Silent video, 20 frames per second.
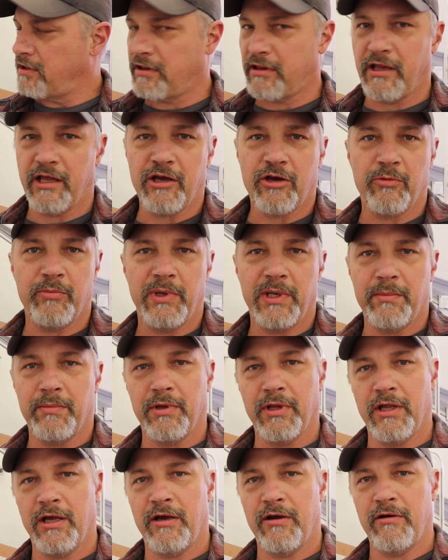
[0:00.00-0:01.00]
Link will be
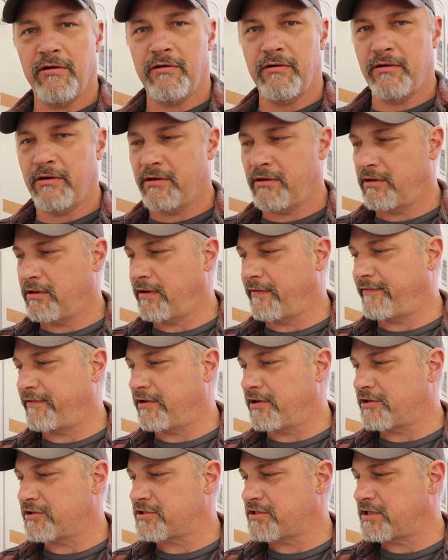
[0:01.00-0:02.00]
below if
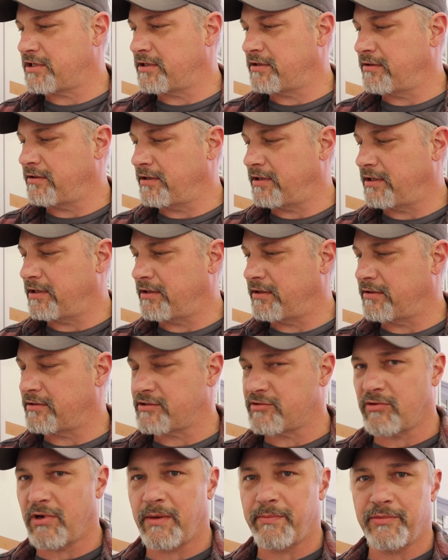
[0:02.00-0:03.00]
you're interested in
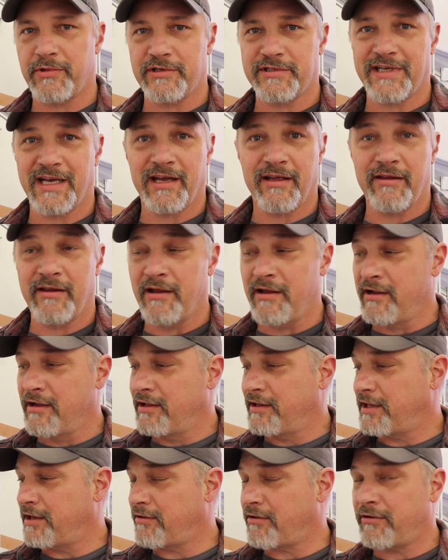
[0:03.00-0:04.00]
swapping yours out.
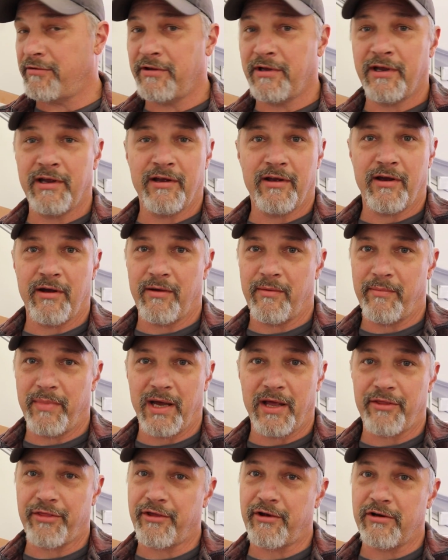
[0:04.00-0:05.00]
They're only
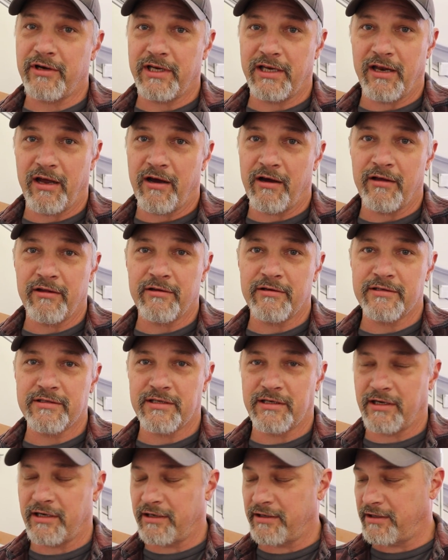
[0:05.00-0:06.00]
about
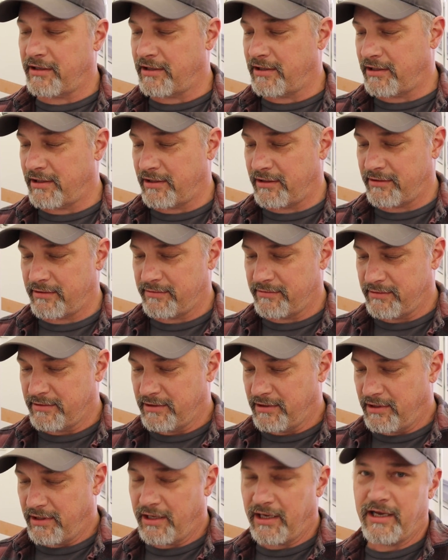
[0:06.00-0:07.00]
$30 on
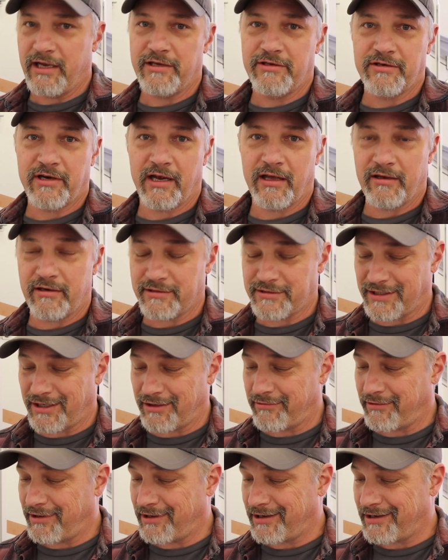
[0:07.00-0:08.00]
e-trailer, so
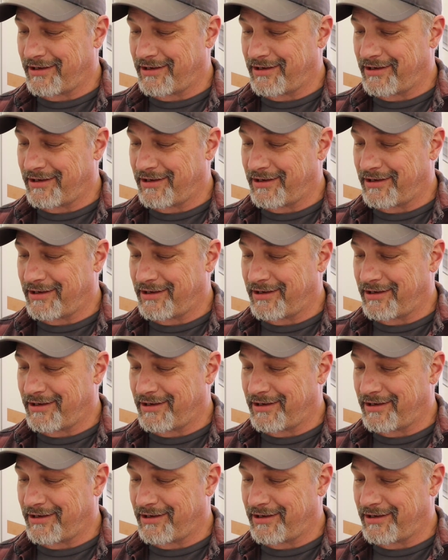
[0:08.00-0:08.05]
a really